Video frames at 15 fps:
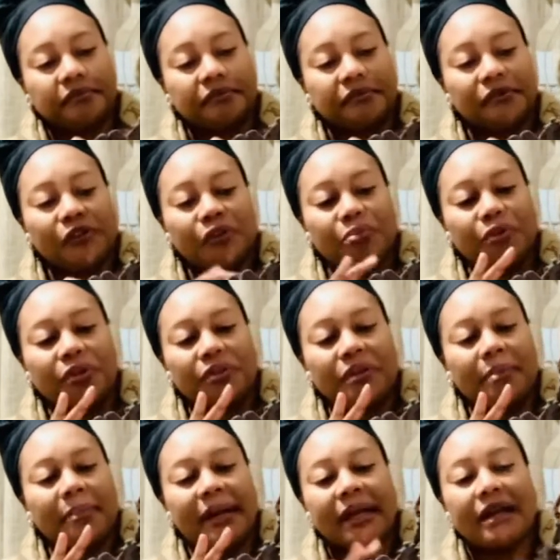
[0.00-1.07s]
not
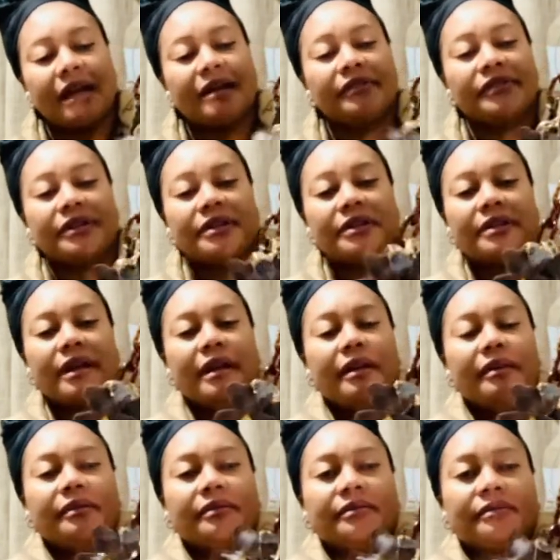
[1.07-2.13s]
monogram, but a canvas
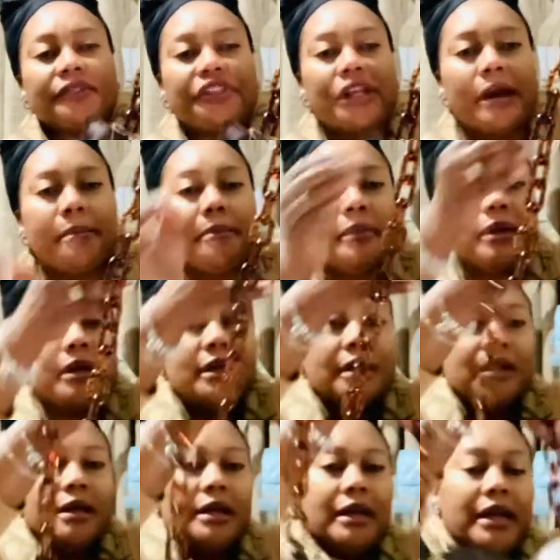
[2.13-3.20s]
charm.
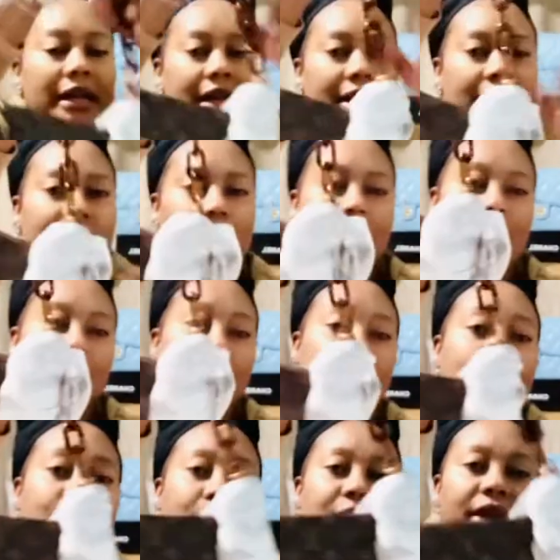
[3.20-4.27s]
And yeah, it's
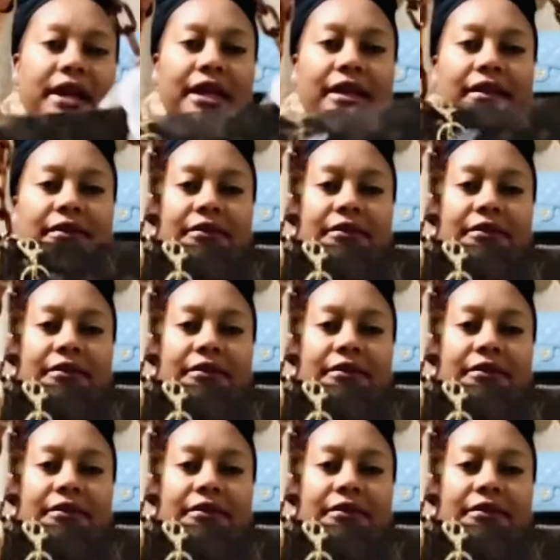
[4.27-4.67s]
so pretty.